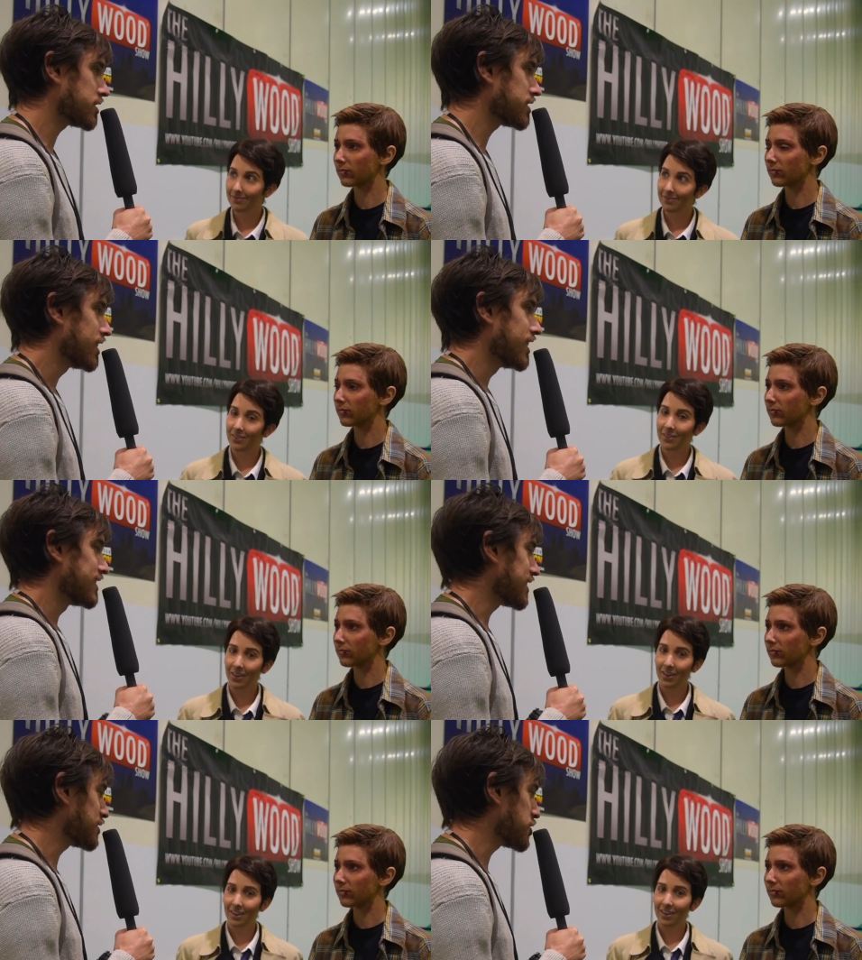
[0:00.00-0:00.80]
Speaker 1: and
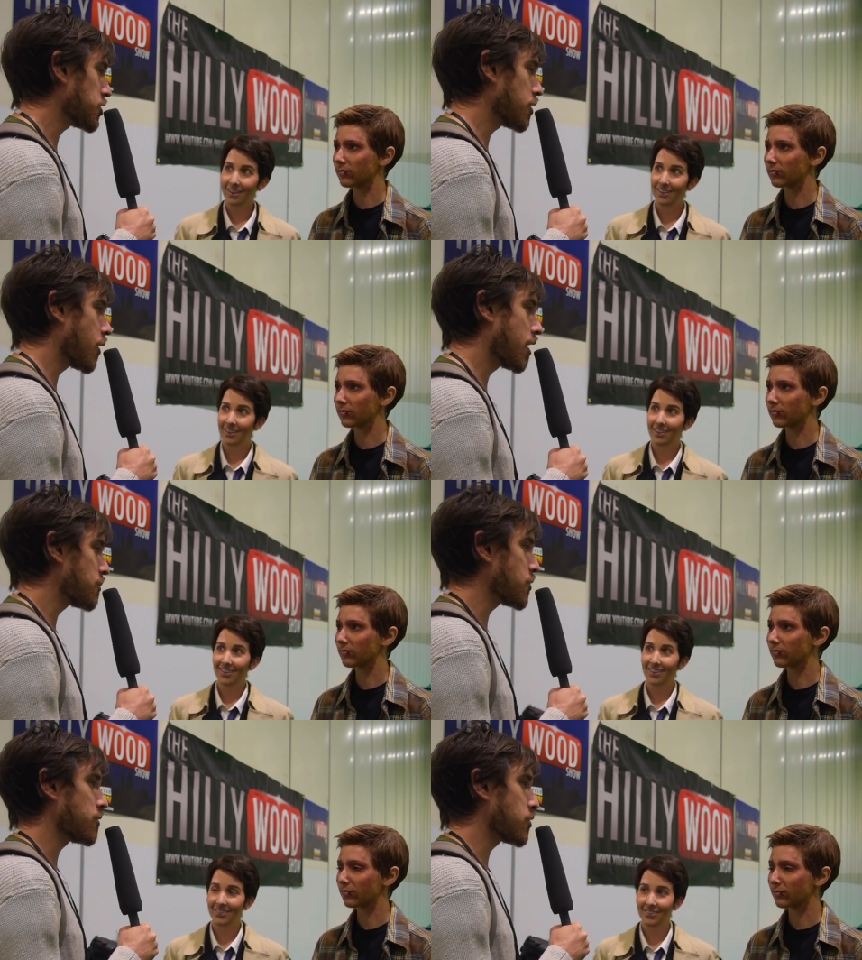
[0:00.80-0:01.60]
tell us who you are,
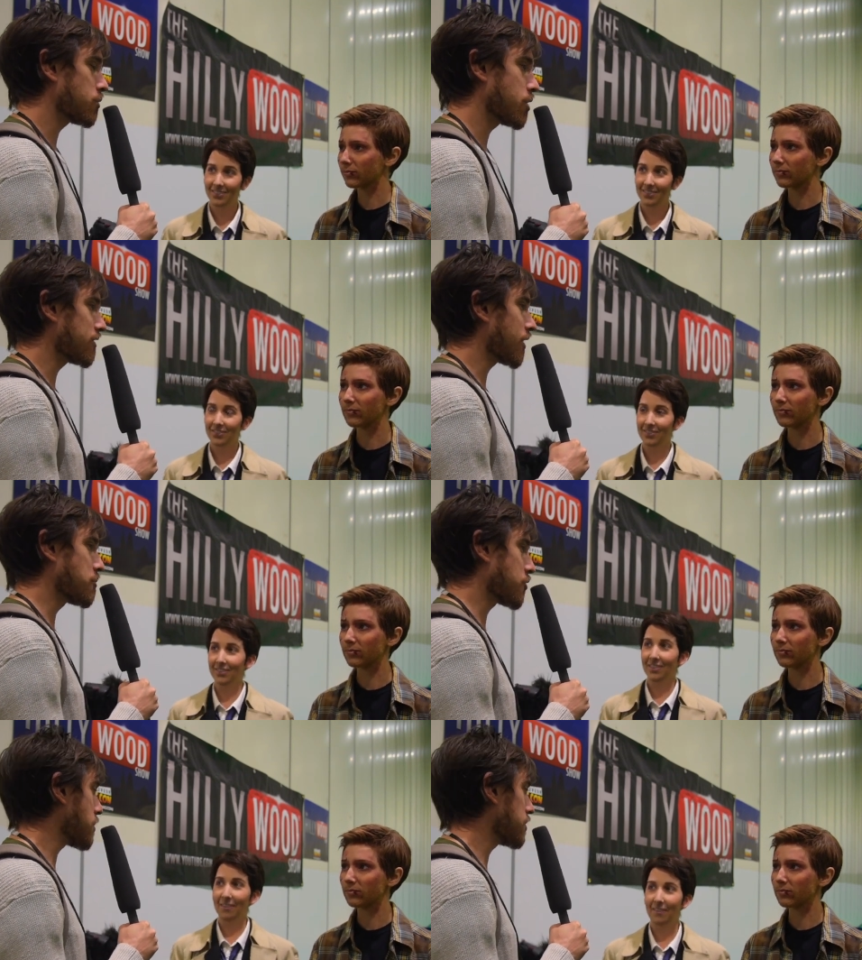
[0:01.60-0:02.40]
wh wh where you've come
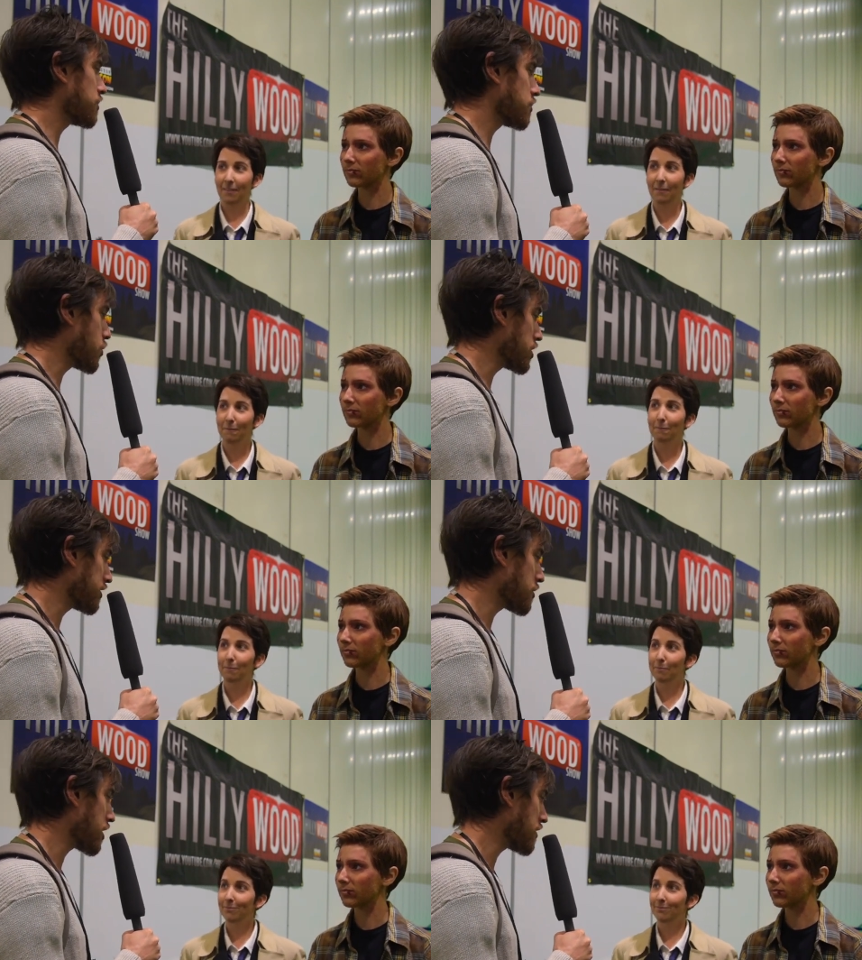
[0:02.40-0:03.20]
from, and what you're
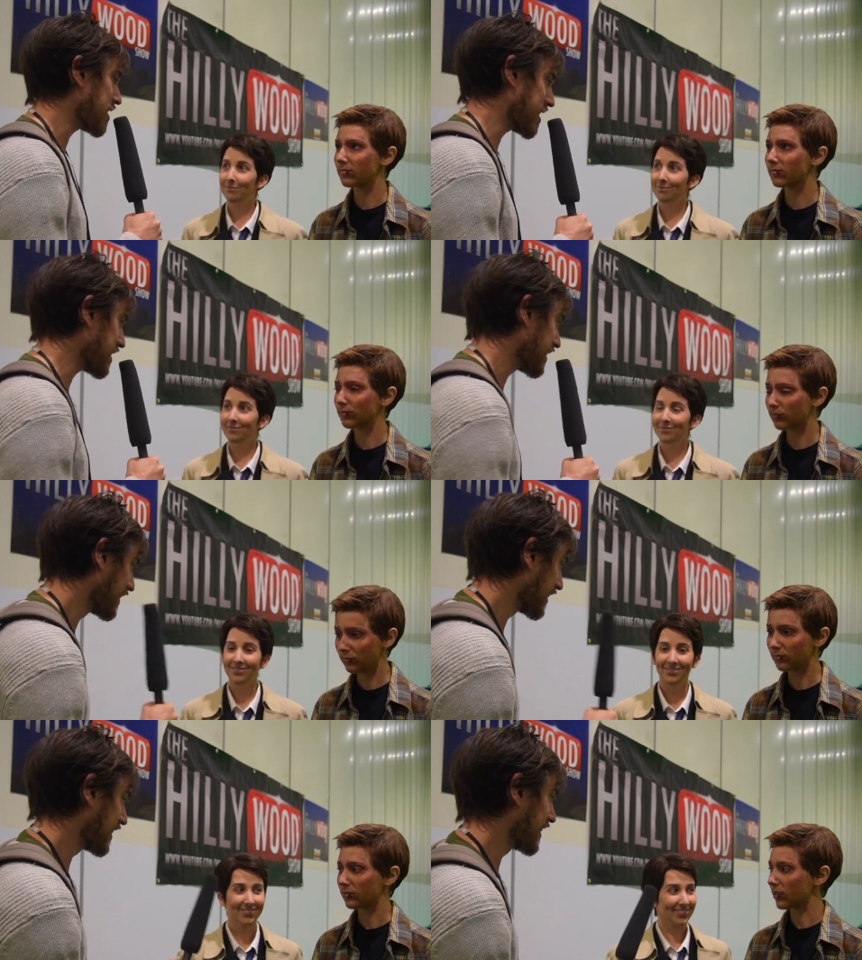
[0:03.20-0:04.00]
doing over here.
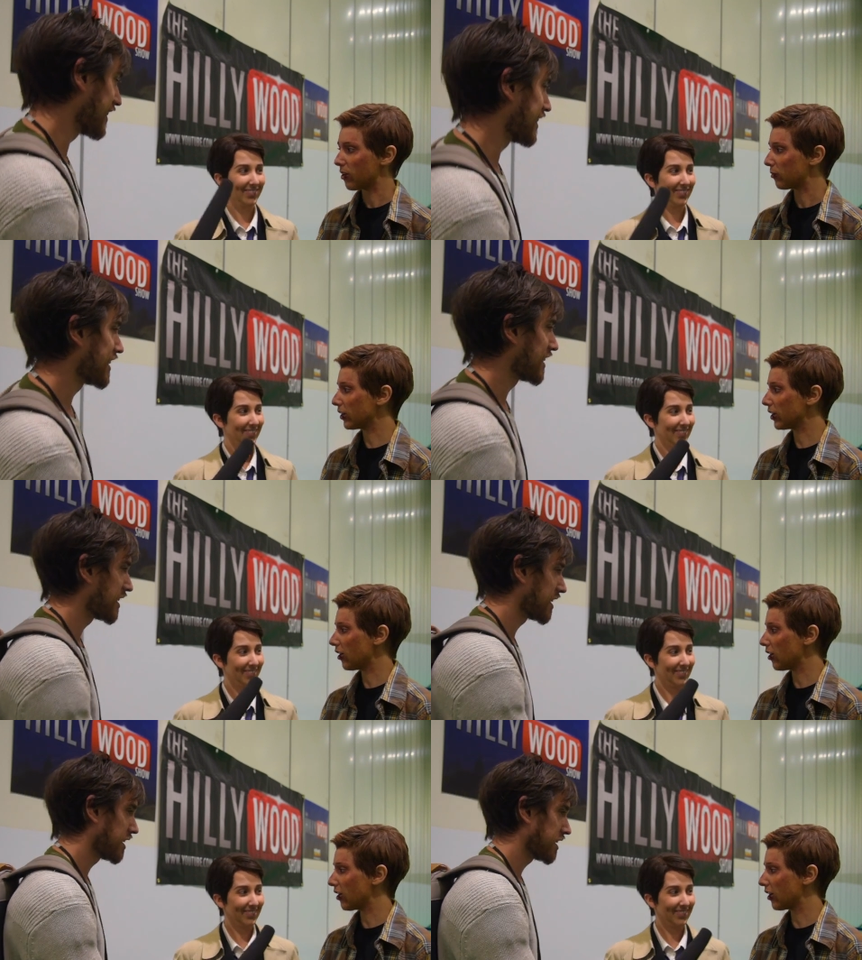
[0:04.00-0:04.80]
Speaker 2: We
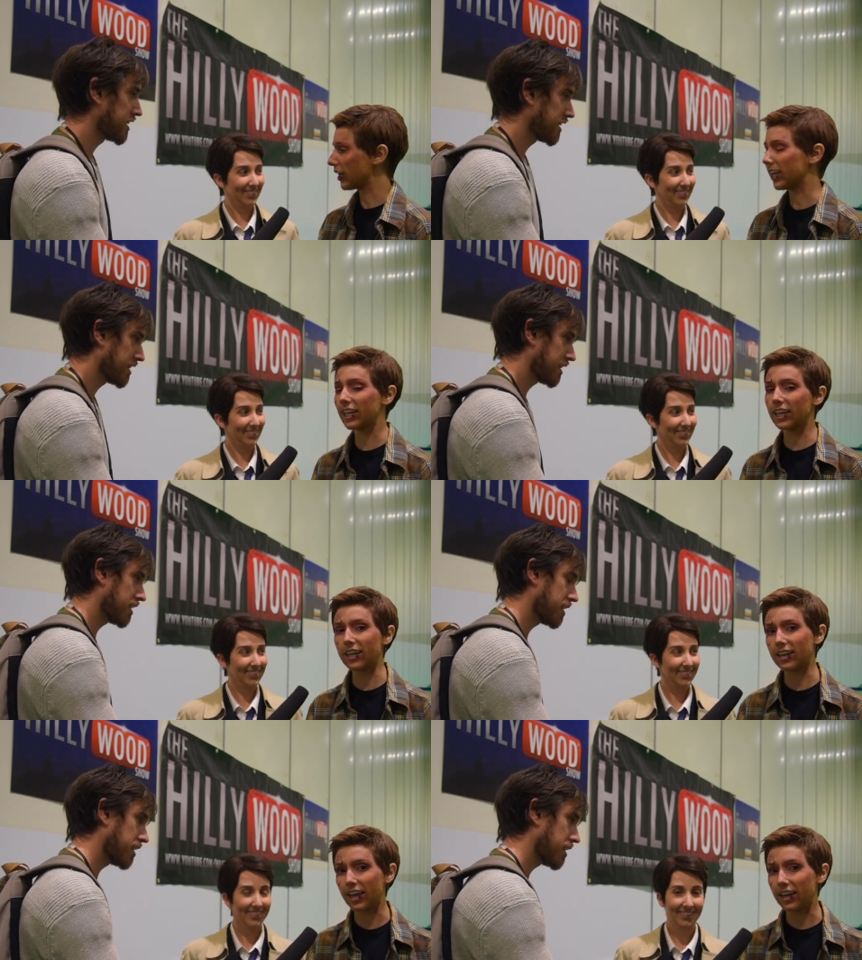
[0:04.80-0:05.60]
are Hilly
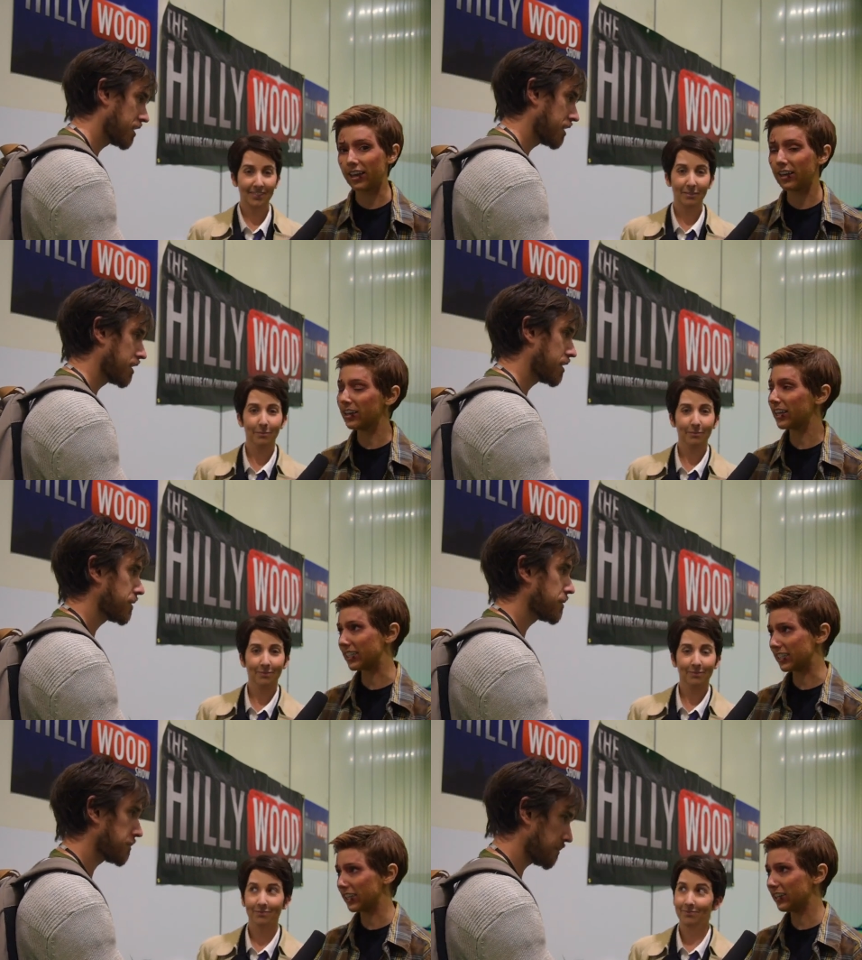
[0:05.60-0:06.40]
and Hannah
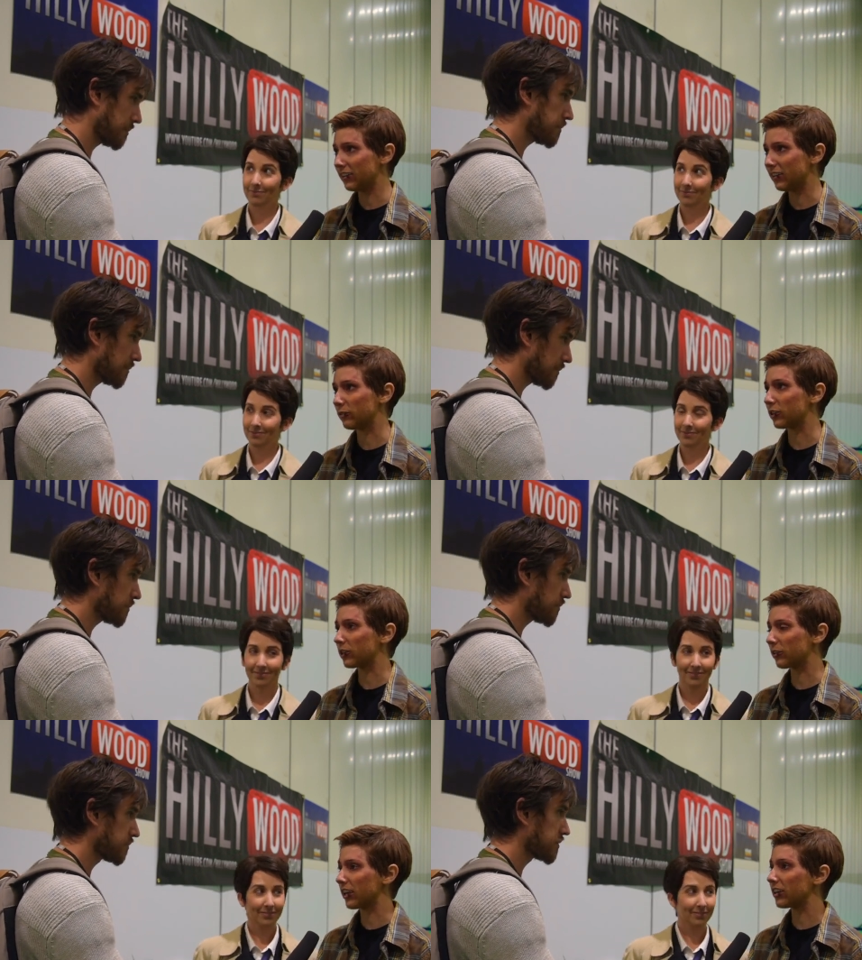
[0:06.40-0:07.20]
Pindy. We're the
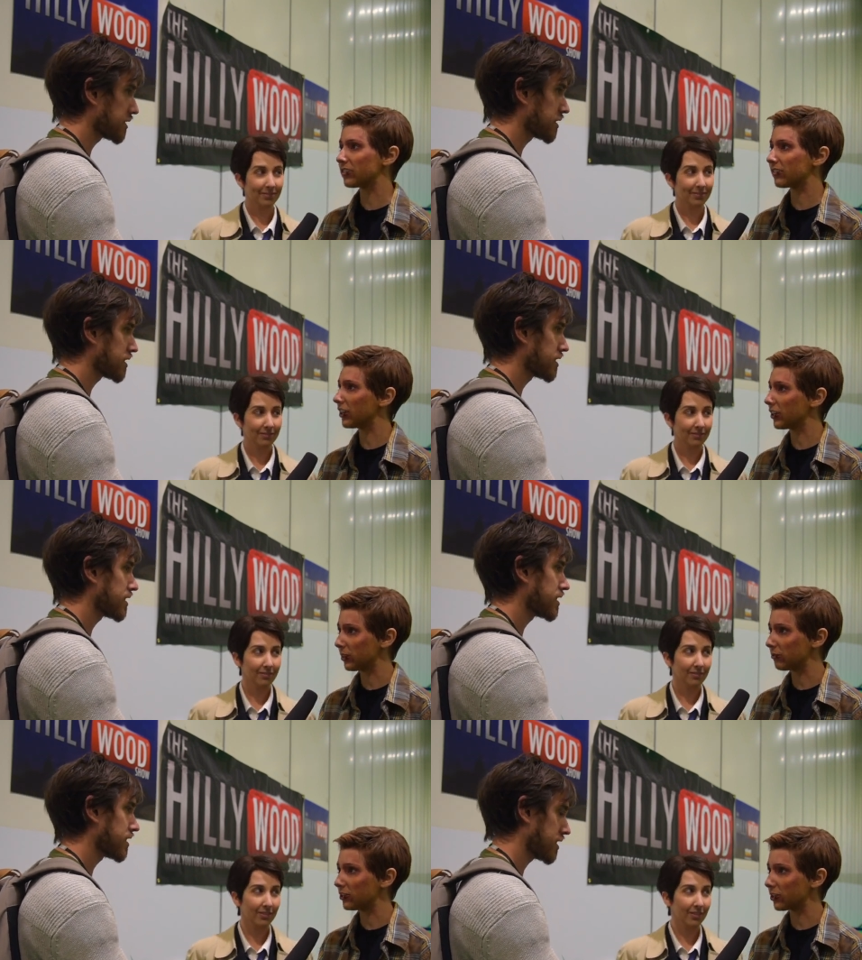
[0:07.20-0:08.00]
creators of the
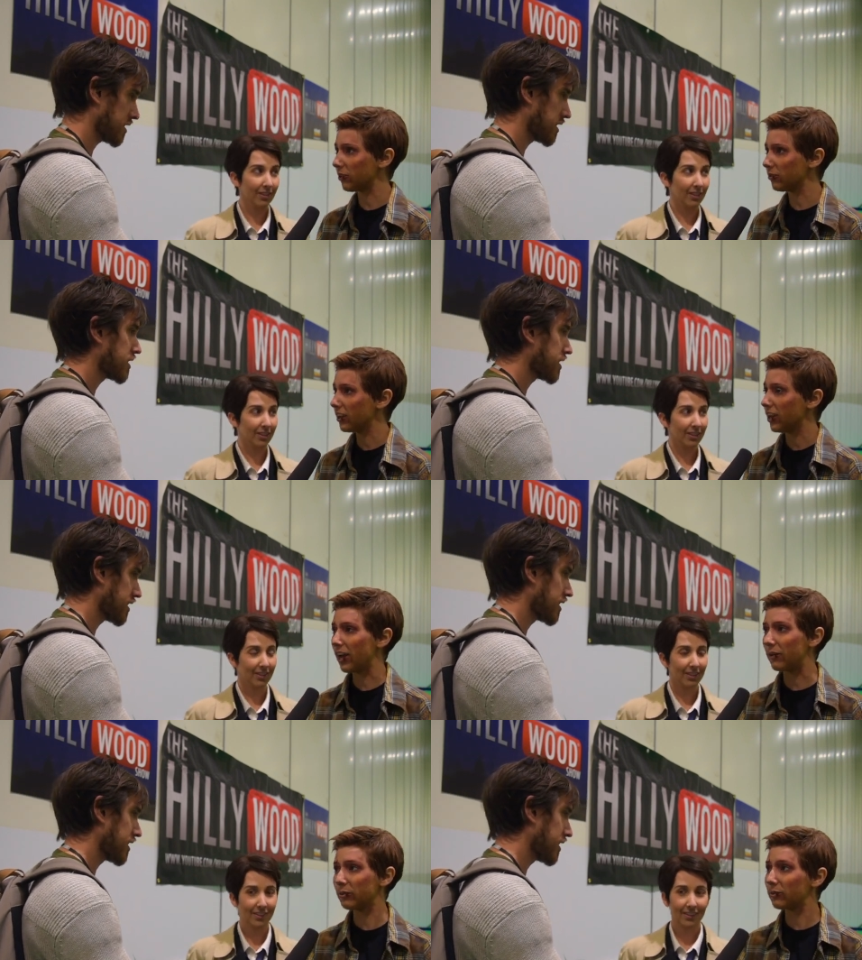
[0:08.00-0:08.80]
Hillywood Show, and we